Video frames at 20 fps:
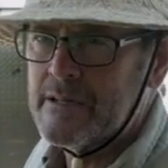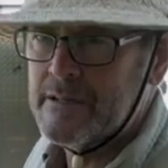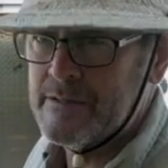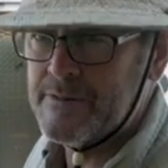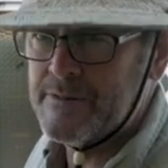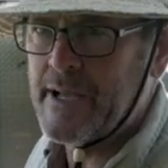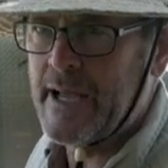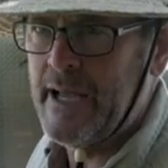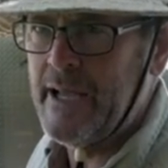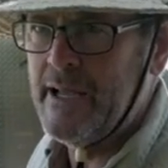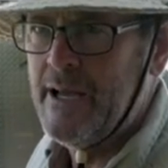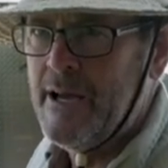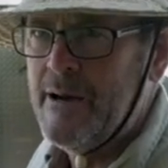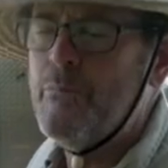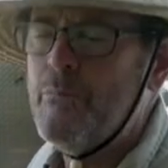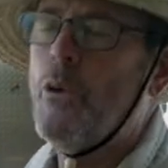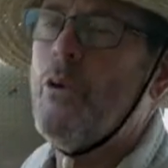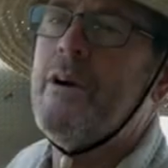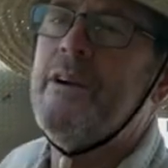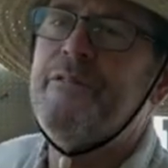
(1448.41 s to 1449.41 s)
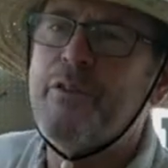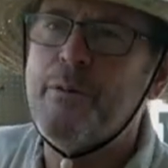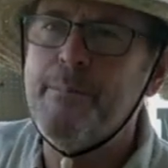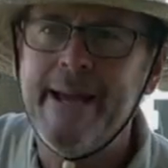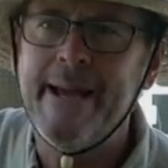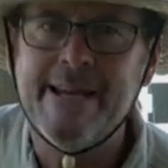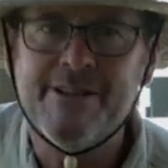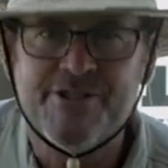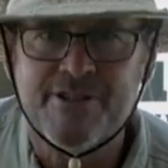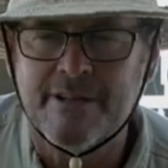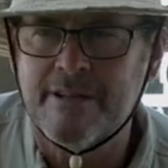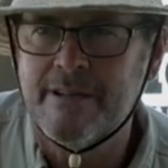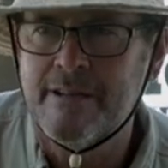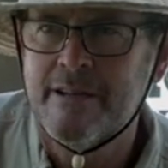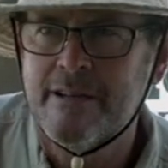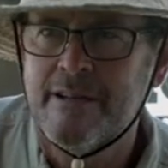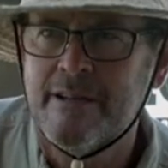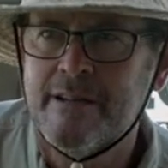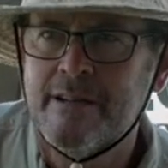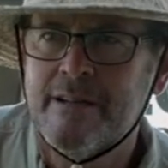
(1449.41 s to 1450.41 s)
Okay, more information.
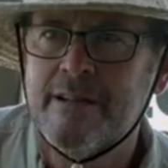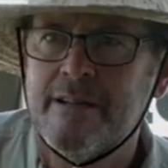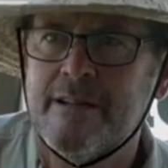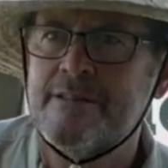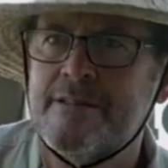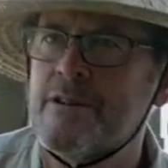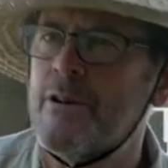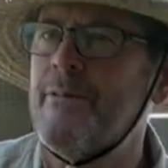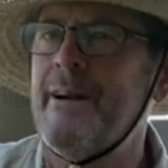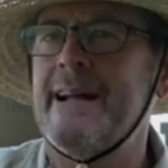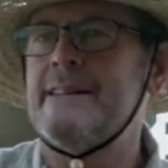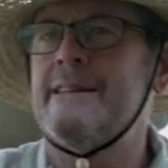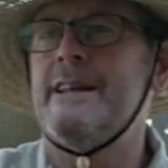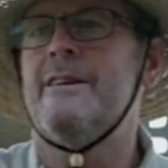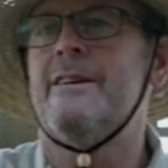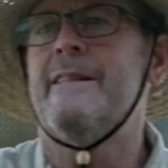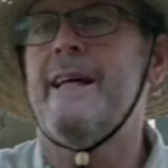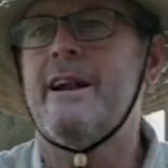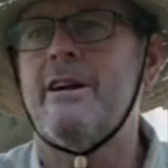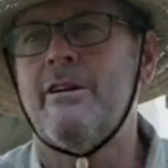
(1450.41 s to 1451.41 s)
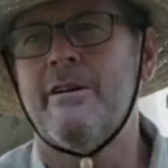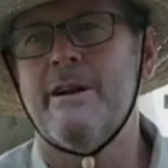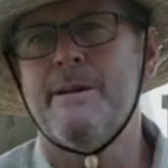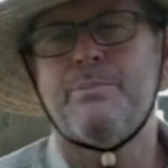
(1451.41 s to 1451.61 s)
So right there, that already